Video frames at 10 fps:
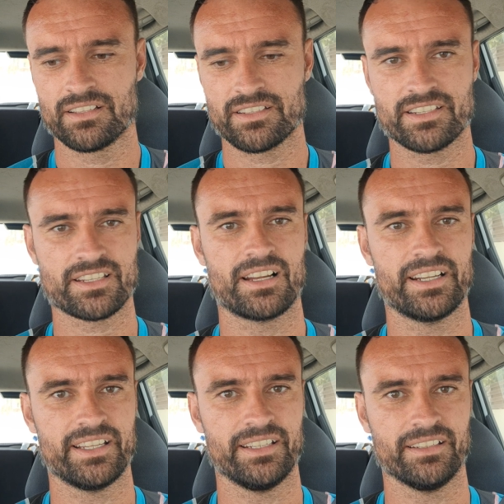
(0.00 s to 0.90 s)

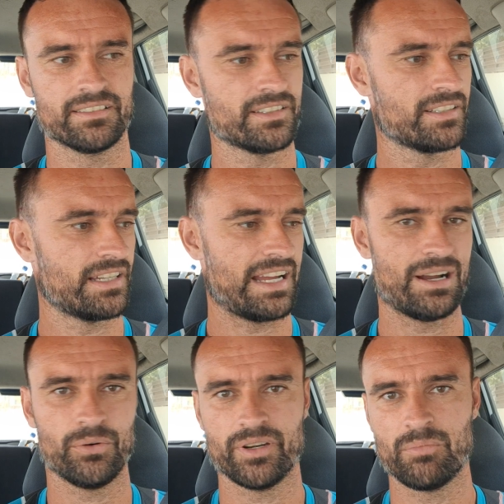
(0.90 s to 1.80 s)
society,
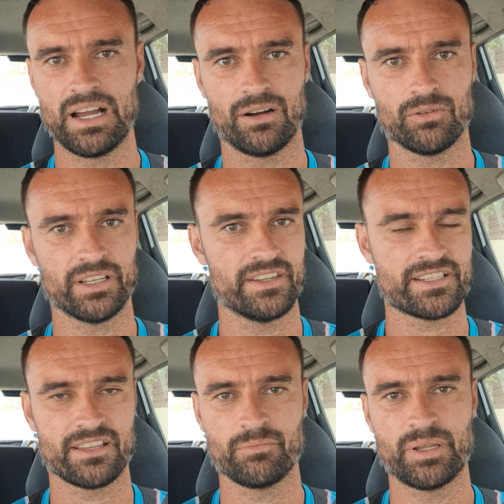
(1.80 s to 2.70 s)
out and about, and there's
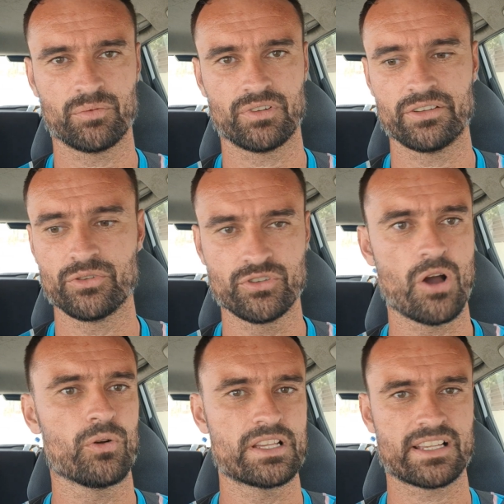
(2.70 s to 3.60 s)
other people around,
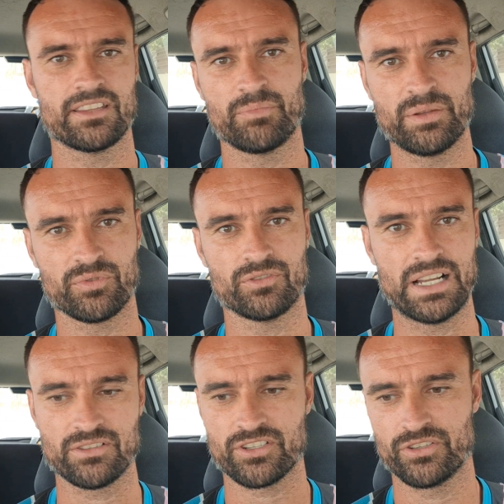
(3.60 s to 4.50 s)
there's other people
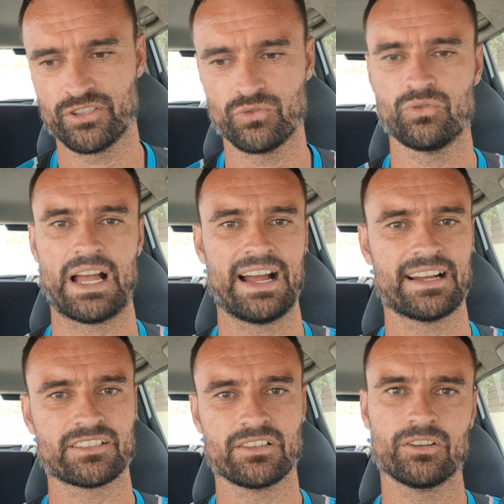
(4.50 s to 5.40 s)
around, so you
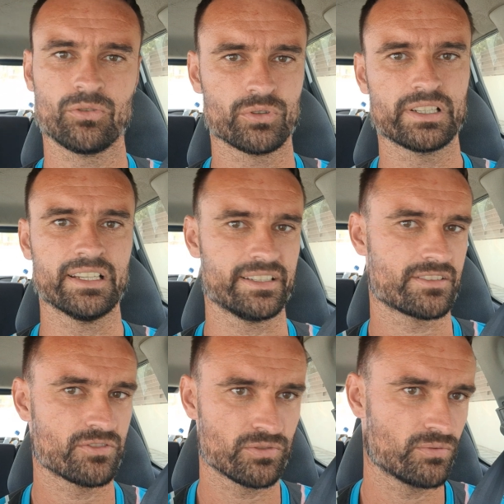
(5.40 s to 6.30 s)
act accordingly
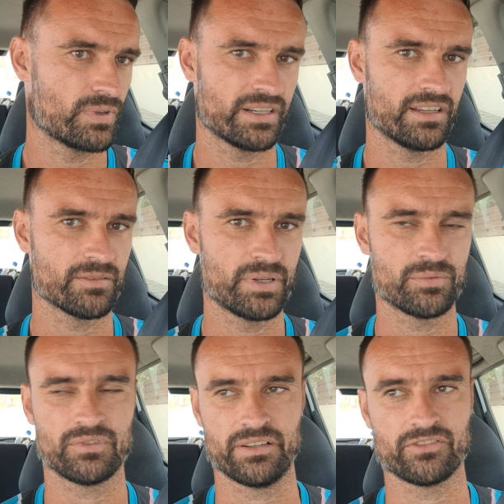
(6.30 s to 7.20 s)
to when other people
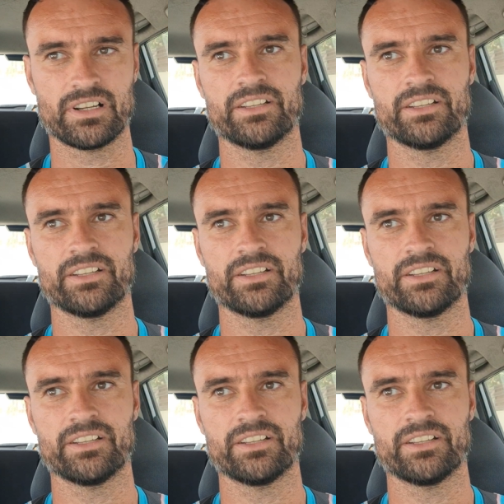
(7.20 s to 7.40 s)
are around, right?